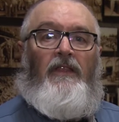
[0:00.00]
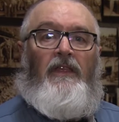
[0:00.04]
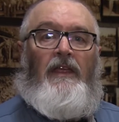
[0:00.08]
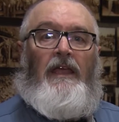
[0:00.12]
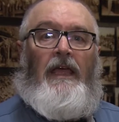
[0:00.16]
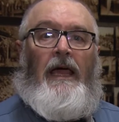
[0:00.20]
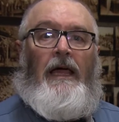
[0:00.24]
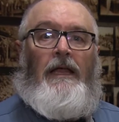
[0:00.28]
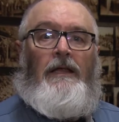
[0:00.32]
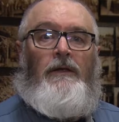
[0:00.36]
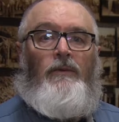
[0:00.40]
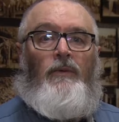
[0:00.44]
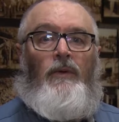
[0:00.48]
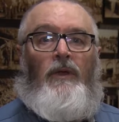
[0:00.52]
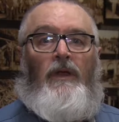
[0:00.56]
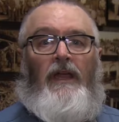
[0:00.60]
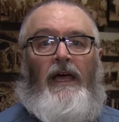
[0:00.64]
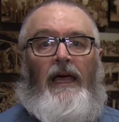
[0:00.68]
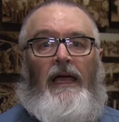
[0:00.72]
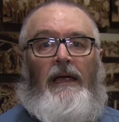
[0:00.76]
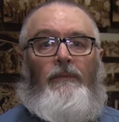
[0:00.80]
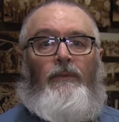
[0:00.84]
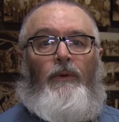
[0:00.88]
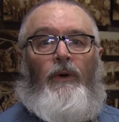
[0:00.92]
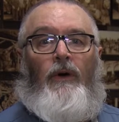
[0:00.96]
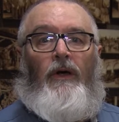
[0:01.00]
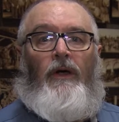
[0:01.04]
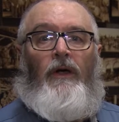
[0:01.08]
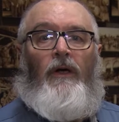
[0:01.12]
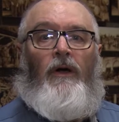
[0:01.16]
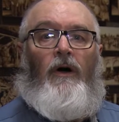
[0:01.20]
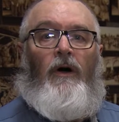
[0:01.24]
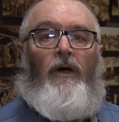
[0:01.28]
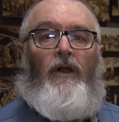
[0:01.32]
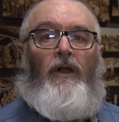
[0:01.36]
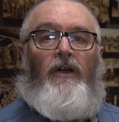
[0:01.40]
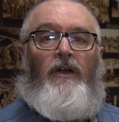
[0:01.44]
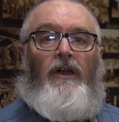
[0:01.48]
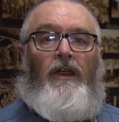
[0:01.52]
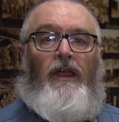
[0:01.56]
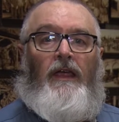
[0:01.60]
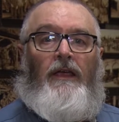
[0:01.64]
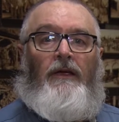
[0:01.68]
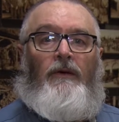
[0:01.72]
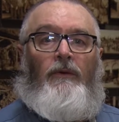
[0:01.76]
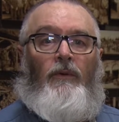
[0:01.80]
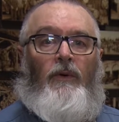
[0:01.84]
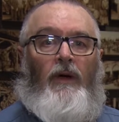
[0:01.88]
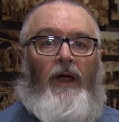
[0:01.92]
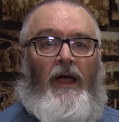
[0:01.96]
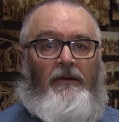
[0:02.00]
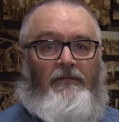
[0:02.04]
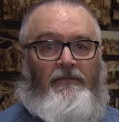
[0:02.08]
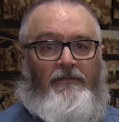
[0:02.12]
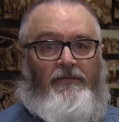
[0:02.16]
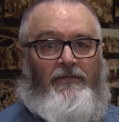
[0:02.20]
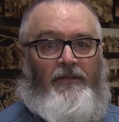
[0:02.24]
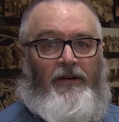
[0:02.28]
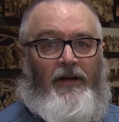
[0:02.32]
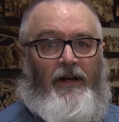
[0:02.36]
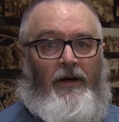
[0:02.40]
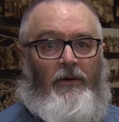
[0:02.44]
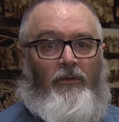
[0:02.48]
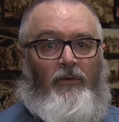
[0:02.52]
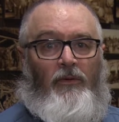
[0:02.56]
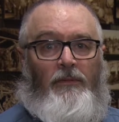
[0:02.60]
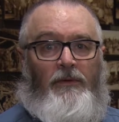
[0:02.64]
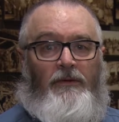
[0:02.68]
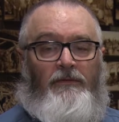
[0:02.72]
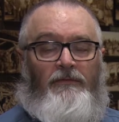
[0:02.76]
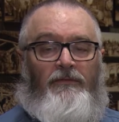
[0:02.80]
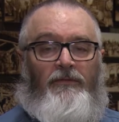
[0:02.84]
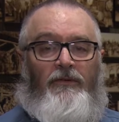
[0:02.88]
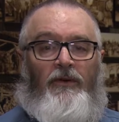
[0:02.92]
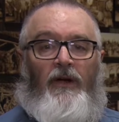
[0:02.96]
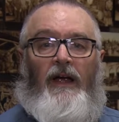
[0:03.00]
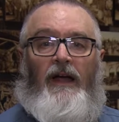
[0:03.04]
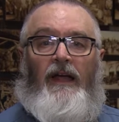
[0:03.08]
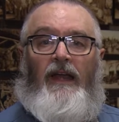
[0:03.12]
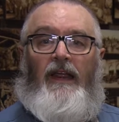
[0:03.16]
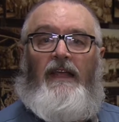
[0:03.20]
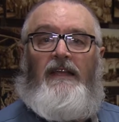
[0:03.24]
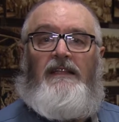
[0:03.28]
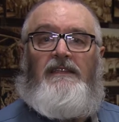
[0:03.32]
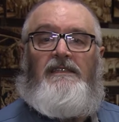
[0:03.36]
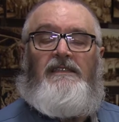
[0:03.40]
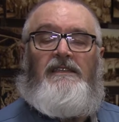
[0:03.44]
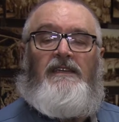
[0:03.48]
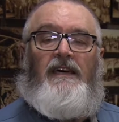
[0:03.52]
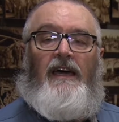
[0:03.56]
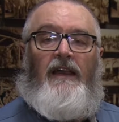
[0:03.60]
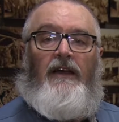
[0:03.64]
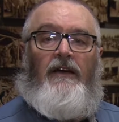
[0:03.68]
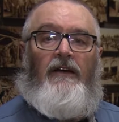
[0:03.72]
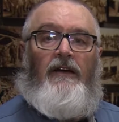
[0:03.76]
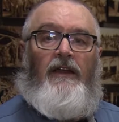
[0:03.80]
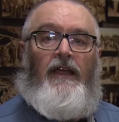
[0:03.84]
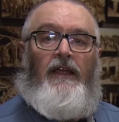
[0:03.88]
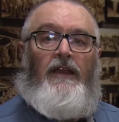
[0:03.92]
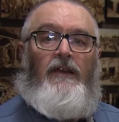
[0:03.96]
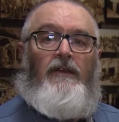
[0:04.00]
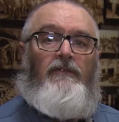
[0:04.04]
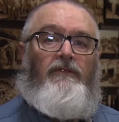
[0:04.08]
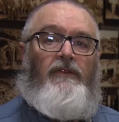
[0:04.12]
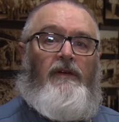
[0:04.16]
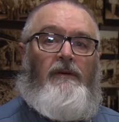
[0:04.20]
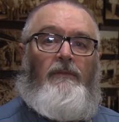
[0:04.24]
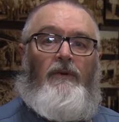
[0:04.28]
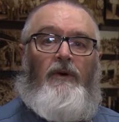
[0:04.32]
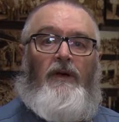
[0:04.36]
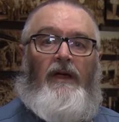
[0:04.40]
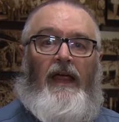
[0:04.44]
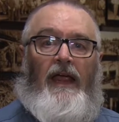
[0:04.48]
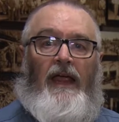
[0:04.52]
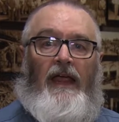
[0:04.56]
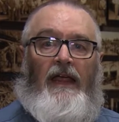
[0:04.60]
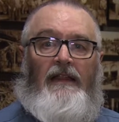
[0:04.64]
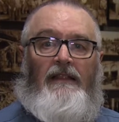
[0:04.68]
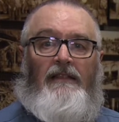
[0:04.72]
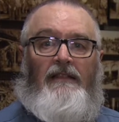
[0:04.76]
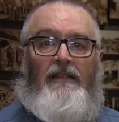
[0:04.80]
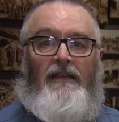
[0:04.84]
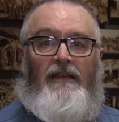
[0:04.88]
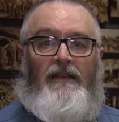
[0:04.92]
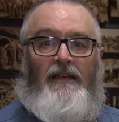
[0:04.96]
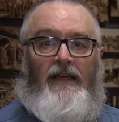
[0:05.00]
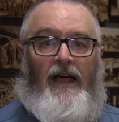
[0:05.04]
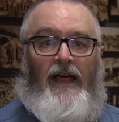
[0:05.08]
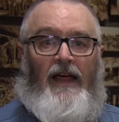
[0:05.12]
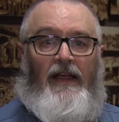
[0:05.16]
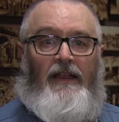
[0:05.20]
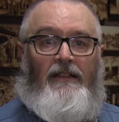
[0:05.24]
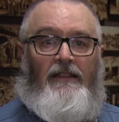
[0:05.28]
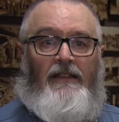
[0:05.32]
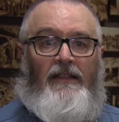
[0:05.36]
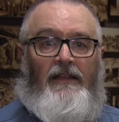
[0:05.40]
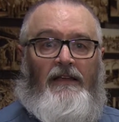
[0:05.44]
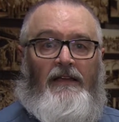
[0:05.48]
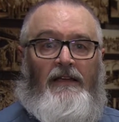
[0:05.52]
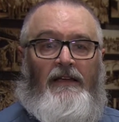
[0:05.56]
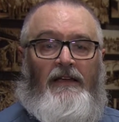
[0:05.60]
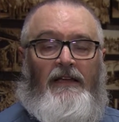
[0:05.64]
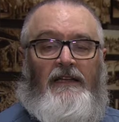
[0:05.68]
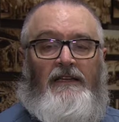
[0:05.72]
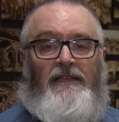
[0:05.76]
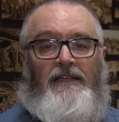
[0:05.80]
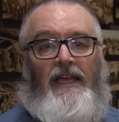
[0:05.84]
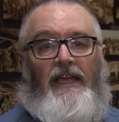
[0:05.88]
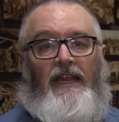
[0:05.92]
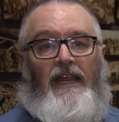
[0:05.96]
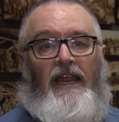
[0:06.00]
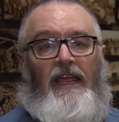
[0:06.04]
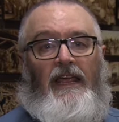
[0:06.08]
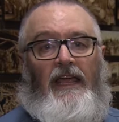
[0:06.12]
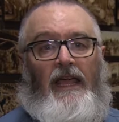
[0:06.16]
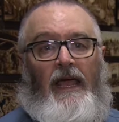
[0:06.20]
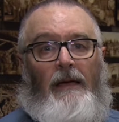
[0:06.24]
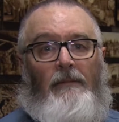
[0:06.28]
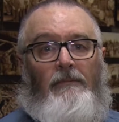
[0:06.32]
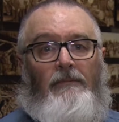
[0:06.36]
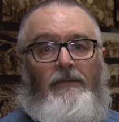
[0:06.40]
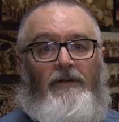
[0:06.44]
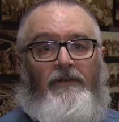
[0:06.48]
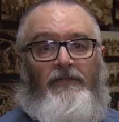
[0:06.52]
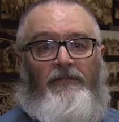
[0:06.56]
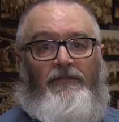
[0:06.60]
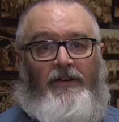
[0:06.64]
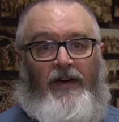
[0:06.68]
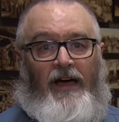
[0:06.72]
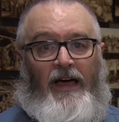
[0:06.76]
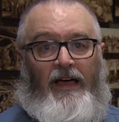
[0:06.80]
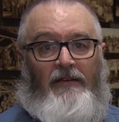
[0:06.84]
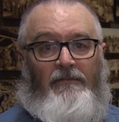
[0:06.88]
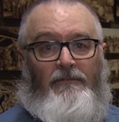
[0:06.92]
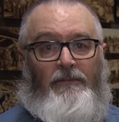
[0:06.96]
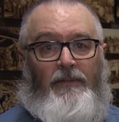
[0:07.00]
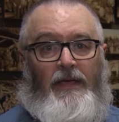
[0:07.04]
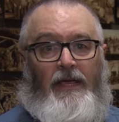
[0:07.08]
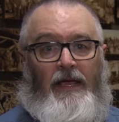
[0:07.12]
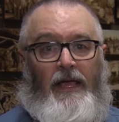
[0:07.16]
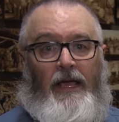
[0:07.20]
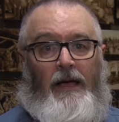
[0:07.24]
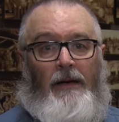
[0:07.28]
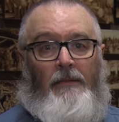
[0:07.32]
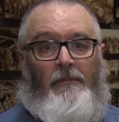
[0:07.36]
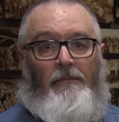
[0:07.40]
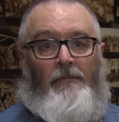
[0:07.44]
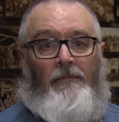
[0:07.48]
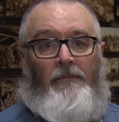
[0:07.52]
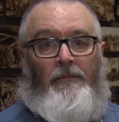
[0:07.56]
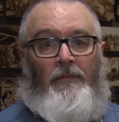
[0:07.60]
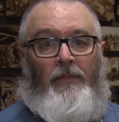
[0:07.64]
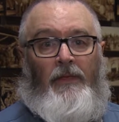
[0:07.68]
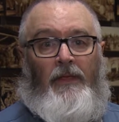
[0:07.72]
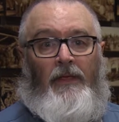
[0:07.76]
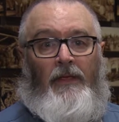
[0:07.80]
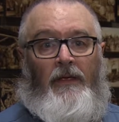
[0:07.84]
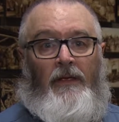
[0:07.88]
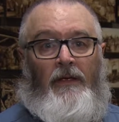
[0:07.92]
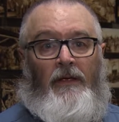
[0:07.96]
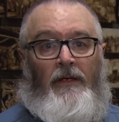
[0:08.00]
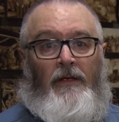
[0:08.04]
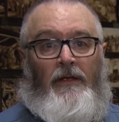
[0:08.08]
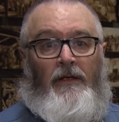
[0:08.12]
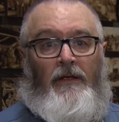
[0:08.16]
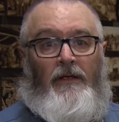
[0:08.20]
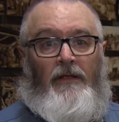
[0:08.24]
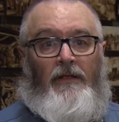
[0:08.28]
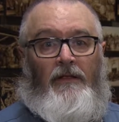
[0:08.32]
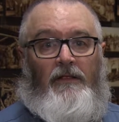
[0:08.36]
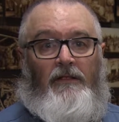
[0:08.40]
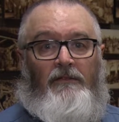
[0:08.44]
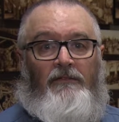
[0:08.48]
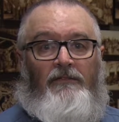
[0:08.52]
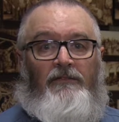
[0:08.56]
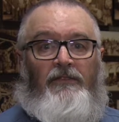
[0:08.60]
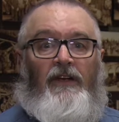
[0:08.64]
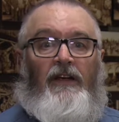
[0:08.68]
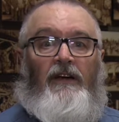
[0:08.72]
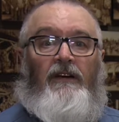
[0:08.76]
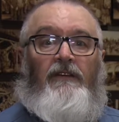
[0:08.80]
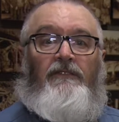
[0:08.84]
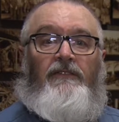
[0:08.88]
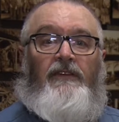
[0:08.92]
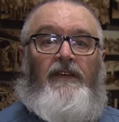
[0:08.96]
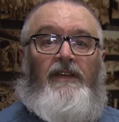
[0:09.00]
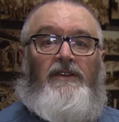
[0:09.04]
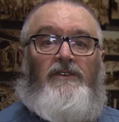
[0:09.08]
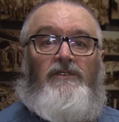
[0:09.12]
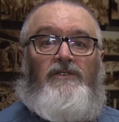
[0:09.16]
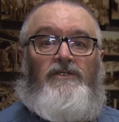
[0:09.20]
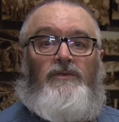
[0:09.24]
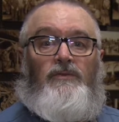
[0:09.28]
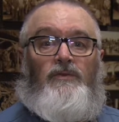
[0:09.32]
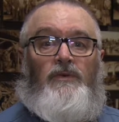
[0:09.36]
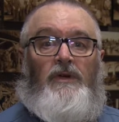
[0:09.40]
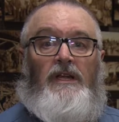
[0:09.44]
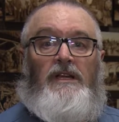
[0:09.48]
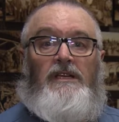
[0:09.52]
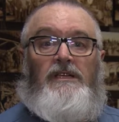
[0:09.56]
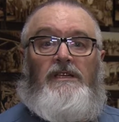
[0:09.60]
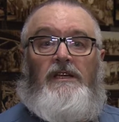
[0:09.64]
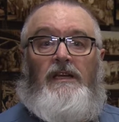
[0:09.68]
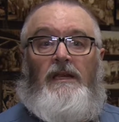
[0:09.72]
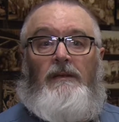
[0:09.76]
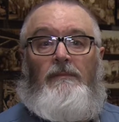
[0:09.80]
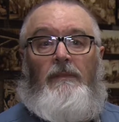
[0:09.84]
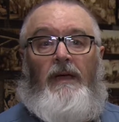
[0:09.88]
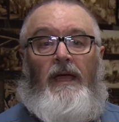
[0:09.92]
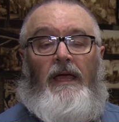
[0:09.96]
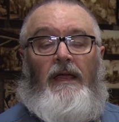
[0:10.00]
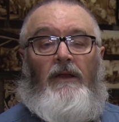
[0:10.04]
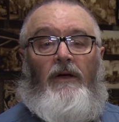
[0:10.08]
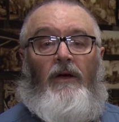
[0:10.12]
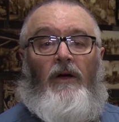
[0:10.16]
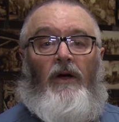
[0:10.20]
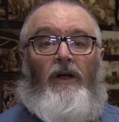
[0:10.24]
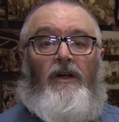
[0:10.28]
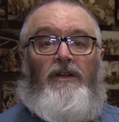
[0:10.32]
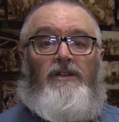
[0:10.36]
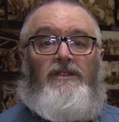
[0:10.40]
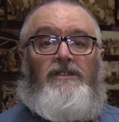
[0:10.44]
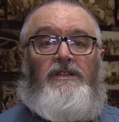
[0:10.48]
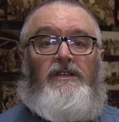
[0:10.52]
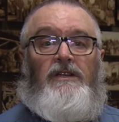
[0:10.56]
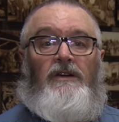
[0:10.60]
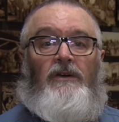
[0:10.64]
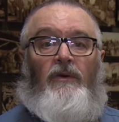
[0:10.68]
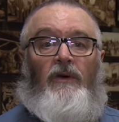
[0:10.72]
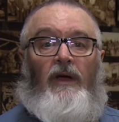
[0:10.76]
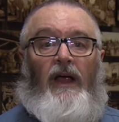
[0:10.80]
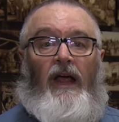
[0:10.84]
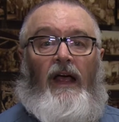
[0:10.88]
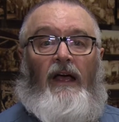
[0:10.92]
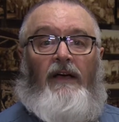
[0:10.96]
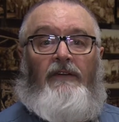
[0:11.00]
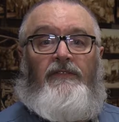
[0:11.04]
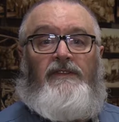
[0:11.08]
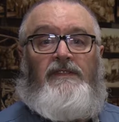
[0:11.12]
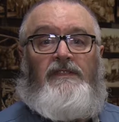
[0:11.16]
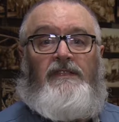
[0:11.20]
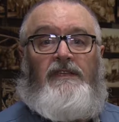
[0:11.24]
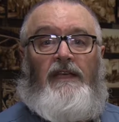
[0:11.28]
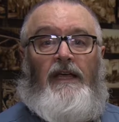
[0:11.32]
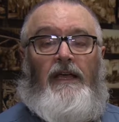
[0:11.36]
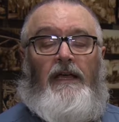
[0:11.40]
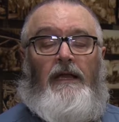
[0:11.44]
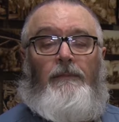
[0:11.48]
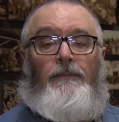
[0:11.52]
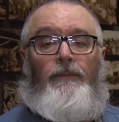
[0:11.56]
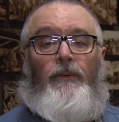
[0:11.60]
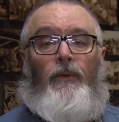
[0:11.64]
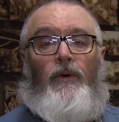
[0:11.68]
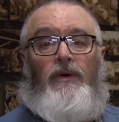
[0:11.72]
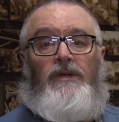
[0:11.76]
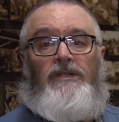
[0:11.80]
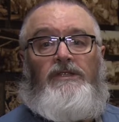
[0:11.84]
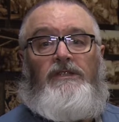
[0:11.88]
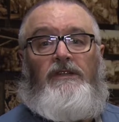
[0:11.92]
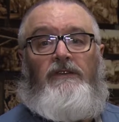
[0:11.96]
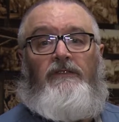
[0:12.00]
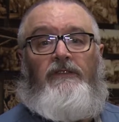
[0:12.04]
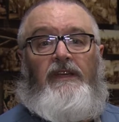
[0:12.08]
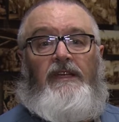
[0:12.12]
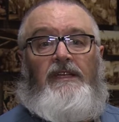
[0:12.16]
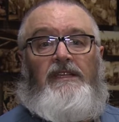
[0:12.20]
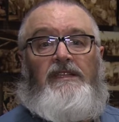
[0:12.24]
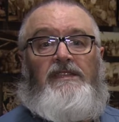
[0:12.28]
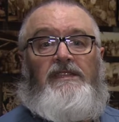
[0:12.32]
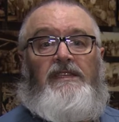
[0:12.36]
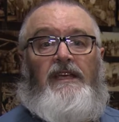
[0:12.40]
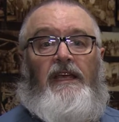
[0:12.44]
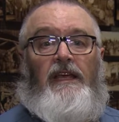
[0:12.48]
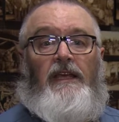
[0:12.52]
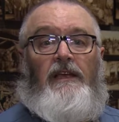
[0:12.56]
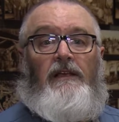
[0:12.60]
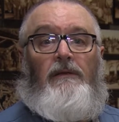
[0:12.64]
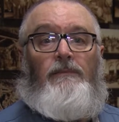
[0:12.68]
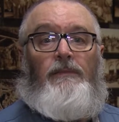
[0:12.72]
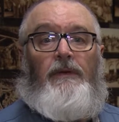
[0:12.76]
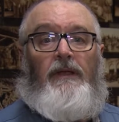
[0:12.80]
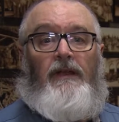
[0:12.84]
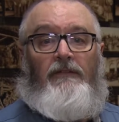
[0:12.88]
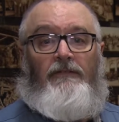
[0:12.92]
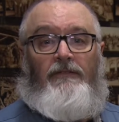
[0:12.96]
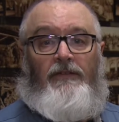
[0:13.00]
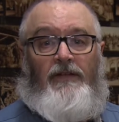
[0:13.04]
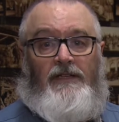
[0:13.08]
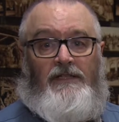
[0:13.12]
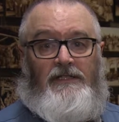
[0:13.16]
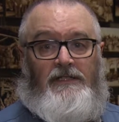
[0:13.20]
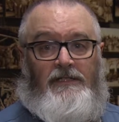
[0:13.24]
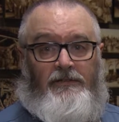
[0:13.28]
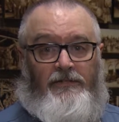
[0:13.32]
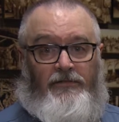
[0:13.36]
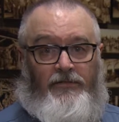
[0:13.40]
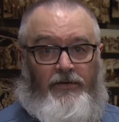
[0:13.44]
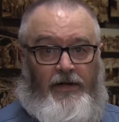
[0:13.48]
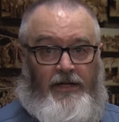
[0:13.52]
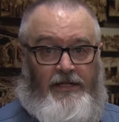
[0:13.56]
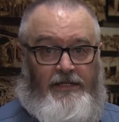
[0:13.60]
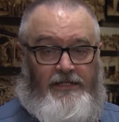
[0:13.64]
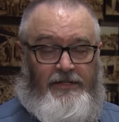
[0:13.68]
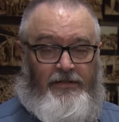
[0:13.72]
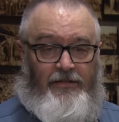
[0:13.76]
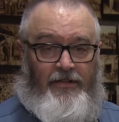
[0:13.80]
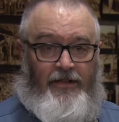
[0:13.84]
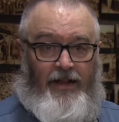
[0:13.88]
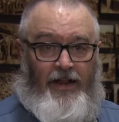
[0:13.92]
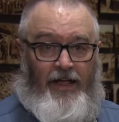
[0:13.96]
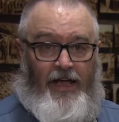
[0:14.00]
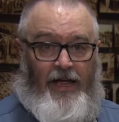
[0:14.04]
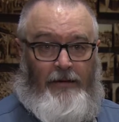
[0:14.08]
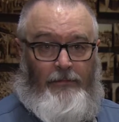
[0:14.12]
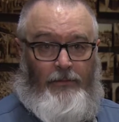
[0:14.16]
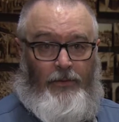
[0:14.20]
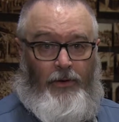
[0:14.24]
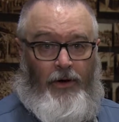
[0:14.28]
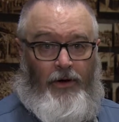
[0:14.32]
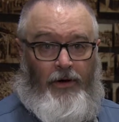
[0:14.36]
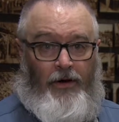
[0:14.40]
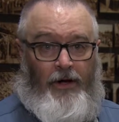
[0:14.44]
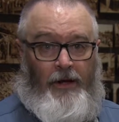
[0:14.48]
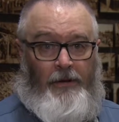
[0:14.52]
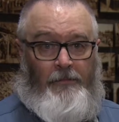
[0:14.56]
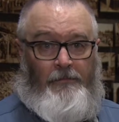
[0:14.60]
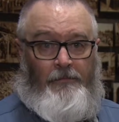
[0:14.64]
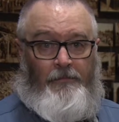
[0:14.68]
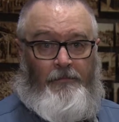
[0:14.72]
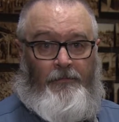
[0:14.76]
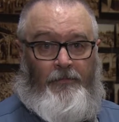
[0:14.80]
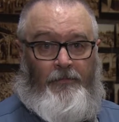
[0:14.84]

The annual Library Holiday Craft Fair will be Friday and Saturday, November 8th and 9th, 10 a.m. to 5 p.m. The fair features regionally made arts and crafts, and a portion of each sale benefits the Friends of the Library.